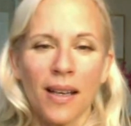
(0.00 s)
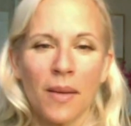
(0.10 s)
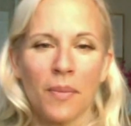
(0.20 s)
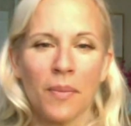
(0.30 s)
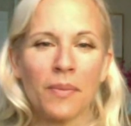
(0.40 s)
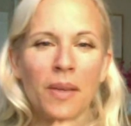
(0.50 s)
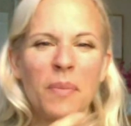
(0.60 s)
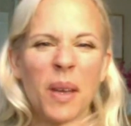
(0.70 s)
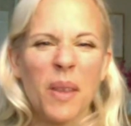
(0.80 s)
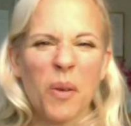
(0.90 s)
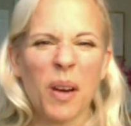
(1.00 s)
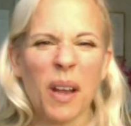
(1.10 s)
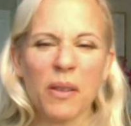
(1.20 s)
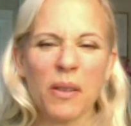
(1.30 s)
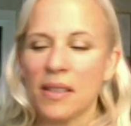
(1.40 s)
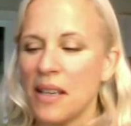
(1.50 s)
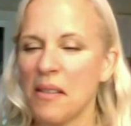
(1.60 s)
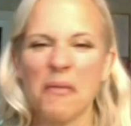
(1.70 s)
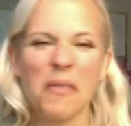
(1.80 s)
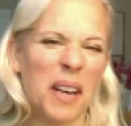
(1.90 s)
in my throat after the tea.
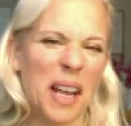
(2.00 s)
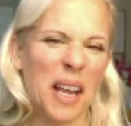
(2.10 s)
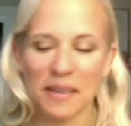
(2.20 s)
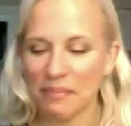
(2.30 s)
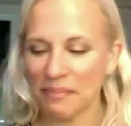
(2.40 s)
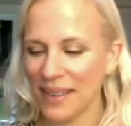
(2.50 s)
Not very nice.